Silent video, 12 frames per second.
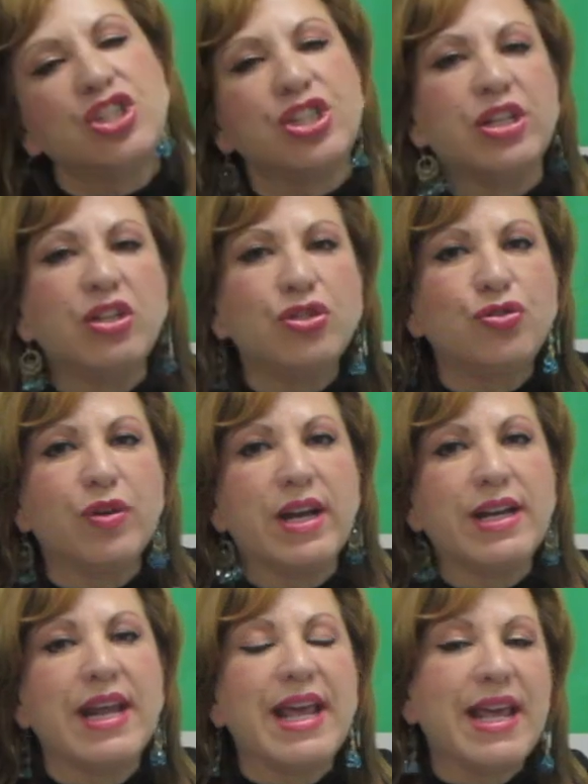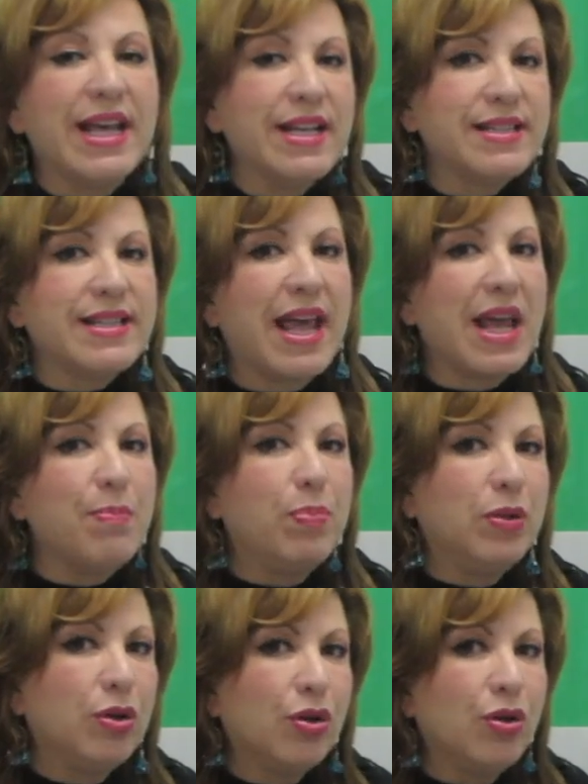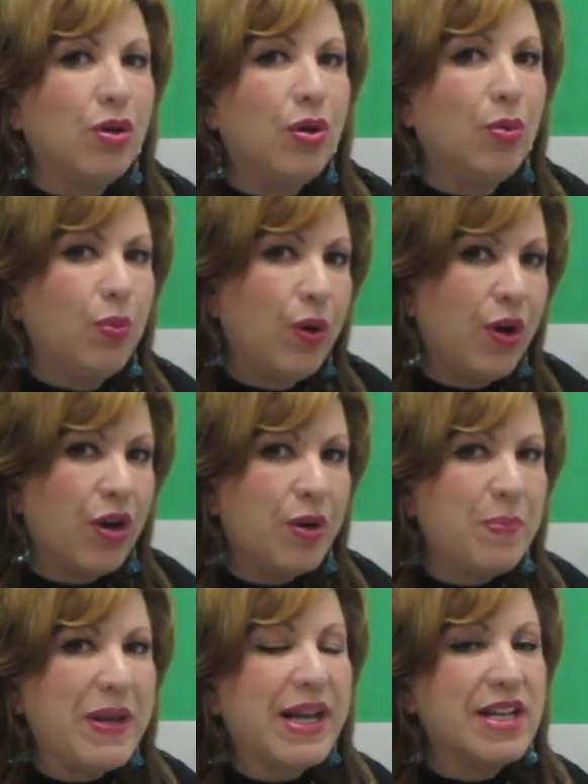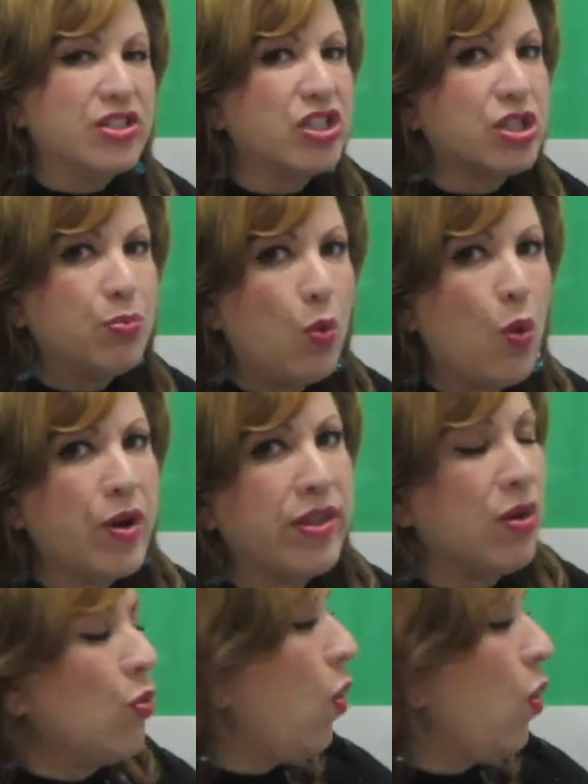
children is a plural word because it's more than